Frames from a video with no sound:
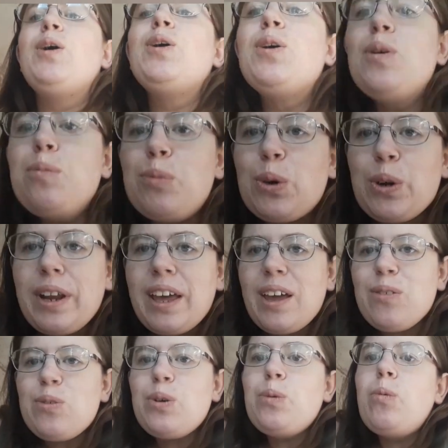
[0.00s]
Good morning,
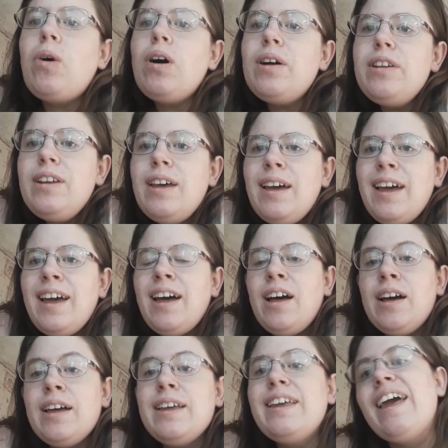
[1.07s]
everyone.
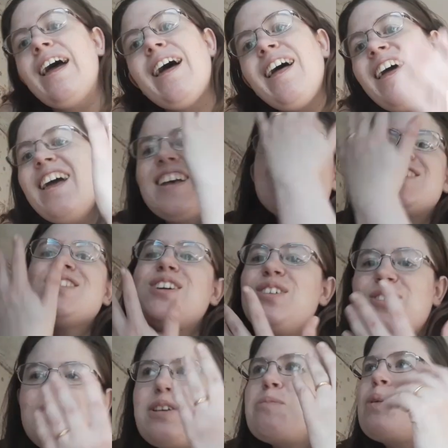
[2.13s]
Yeah,
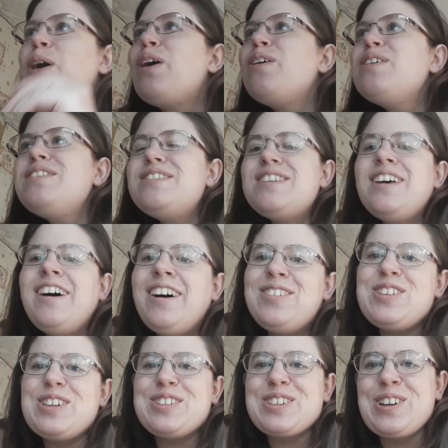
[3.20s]
excuse the appearance. I've
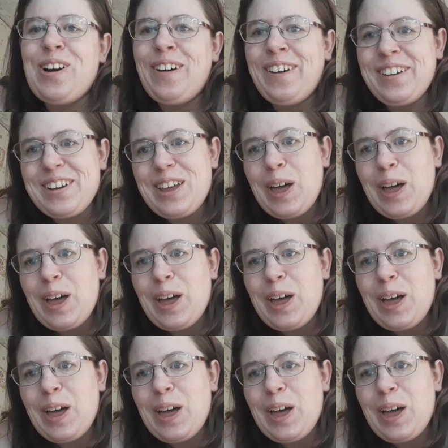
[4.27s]
just got